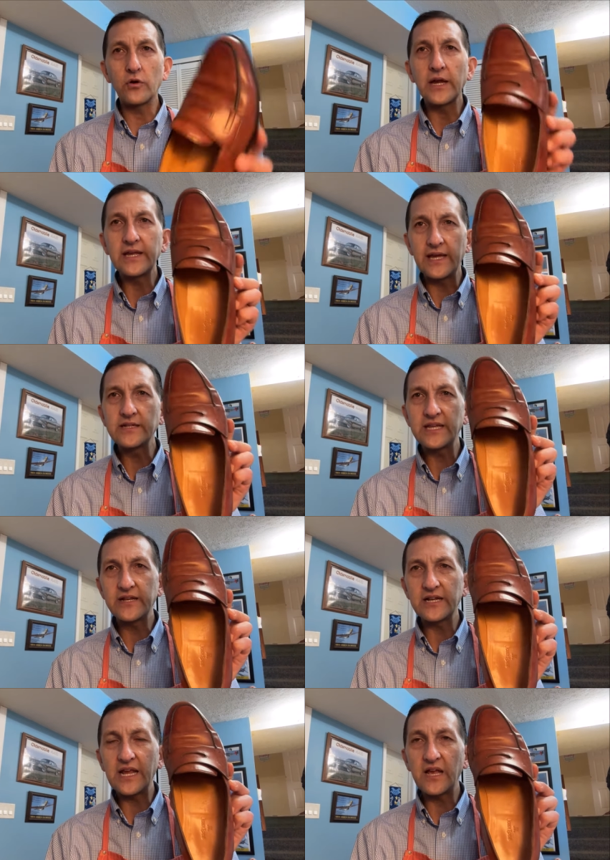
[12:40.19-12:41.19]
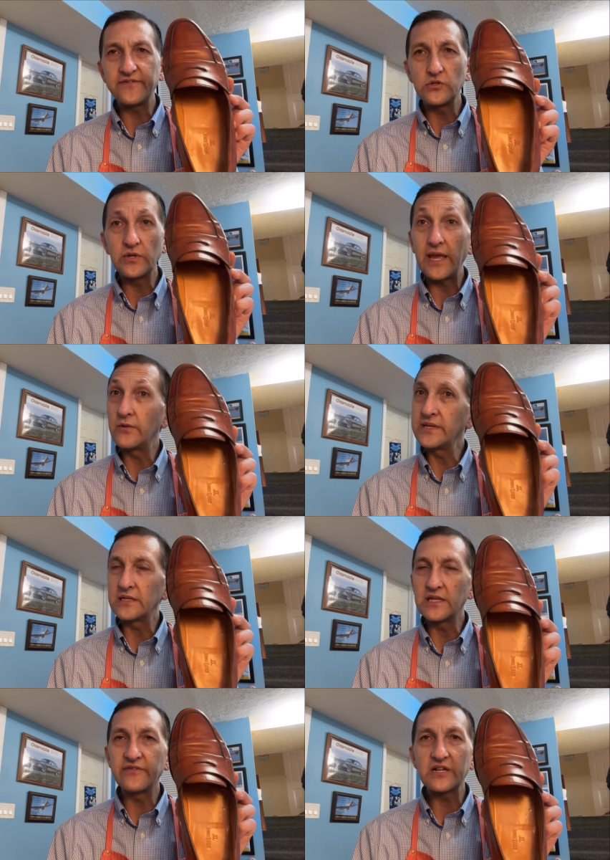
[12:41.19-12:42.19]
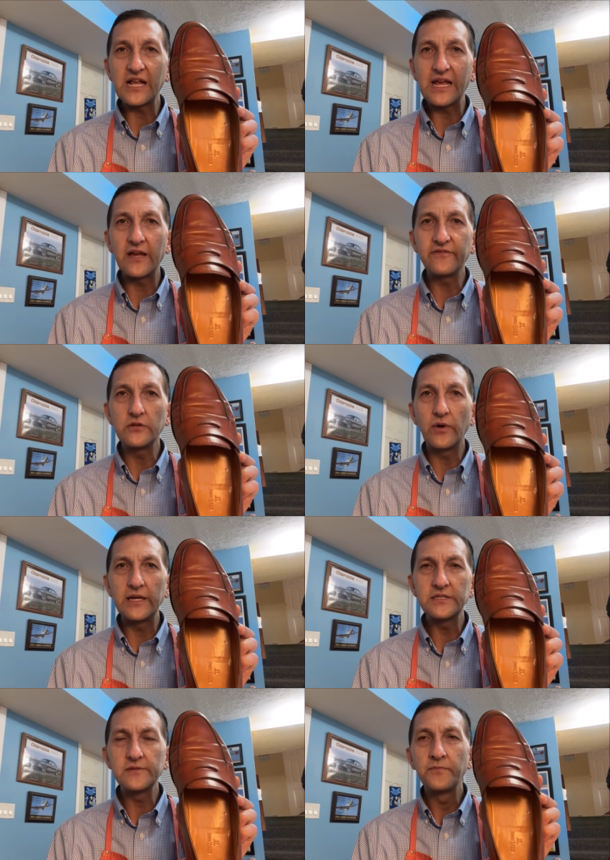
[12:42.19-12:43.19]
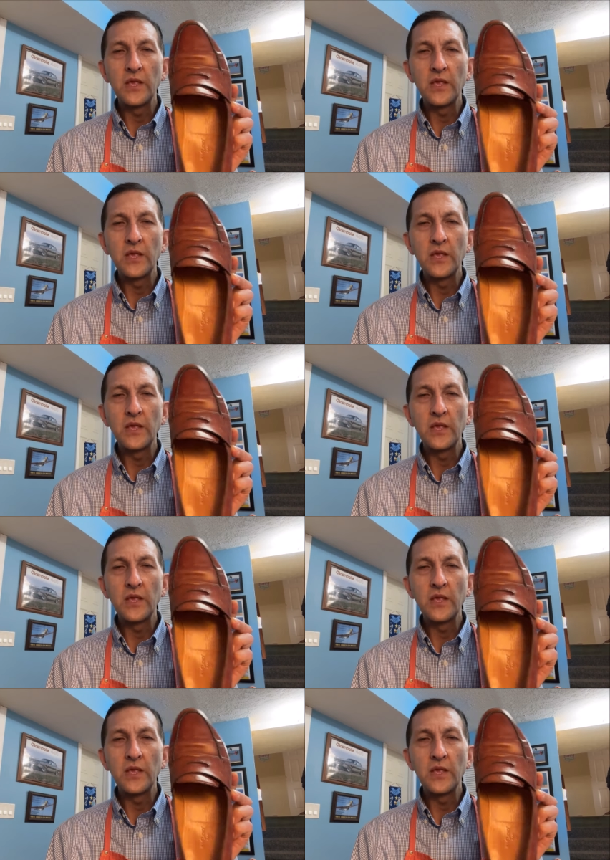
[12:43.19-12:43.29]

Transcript: again, 10 and a half UK would be 11 and a half US,